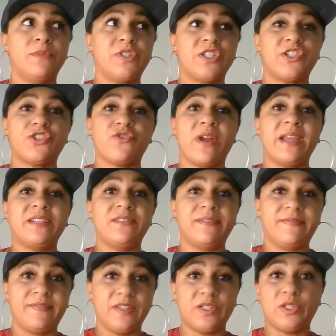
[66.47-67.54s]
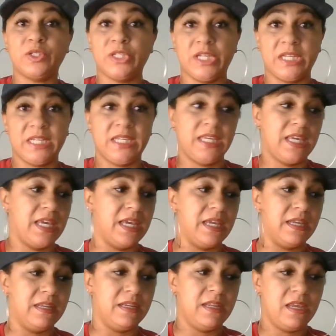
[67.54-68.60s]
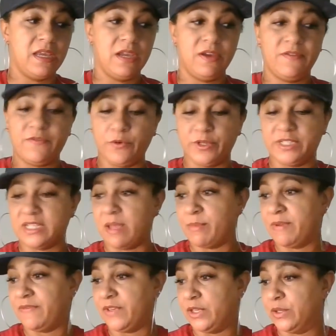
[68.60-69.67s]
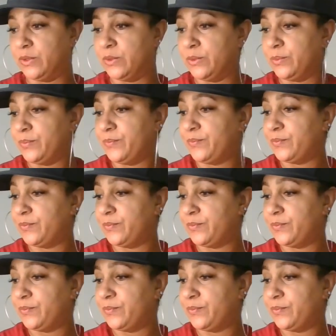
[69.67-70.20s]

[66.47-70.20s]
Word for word: just trying to feel good again for some of you,